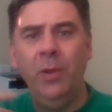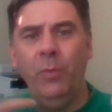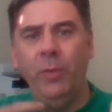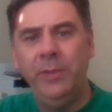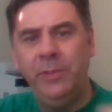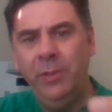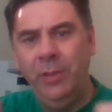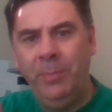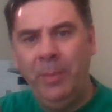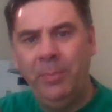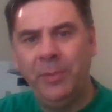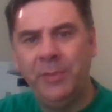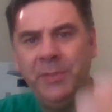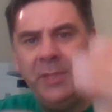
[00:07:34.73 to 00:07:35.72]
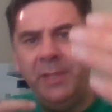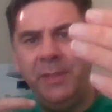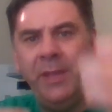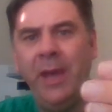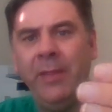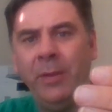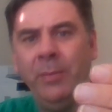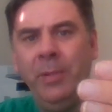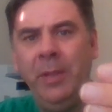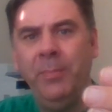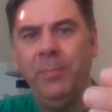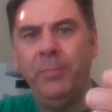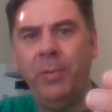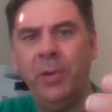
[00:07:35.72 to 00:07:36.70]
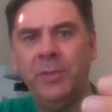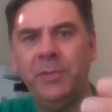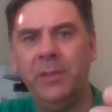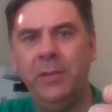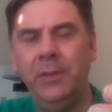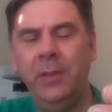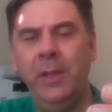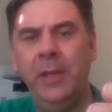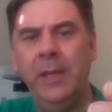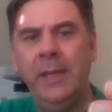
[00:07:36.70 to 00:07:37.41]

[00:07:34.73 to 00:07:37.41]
when 2 people see the other person